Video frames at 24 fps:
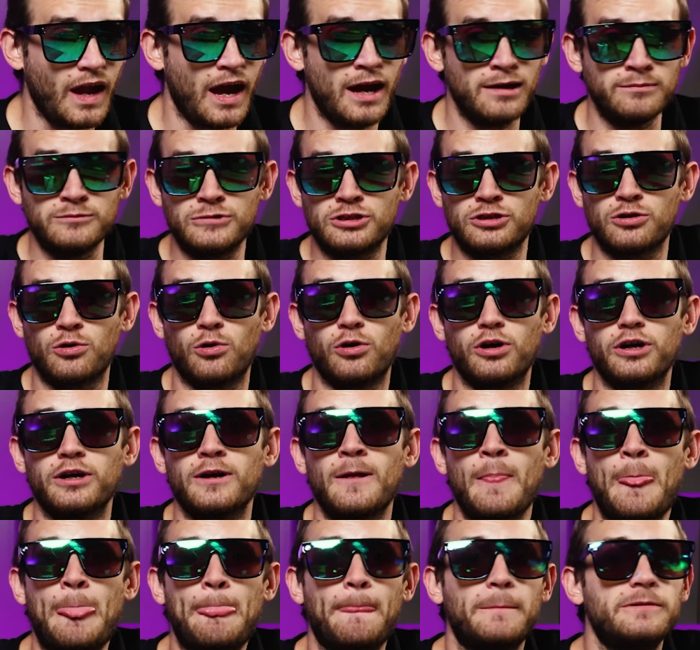I'm sure
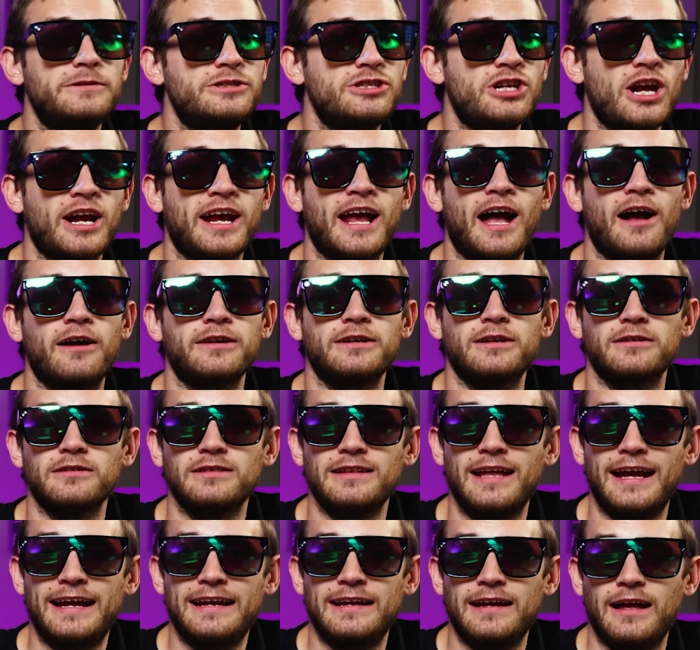check out your
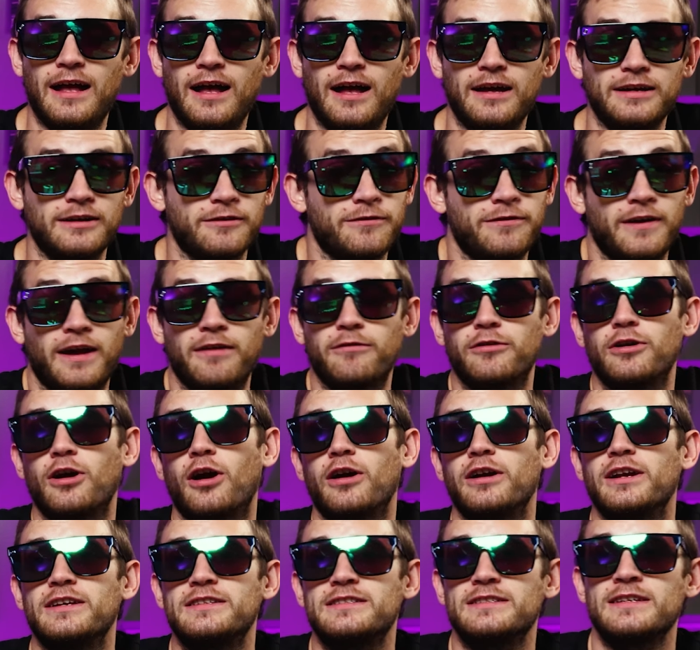lady, uh, your favorite
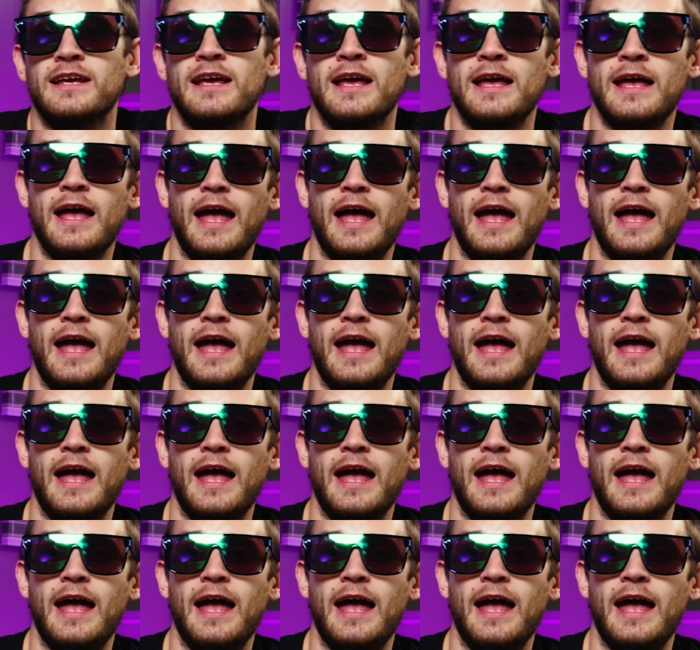artists,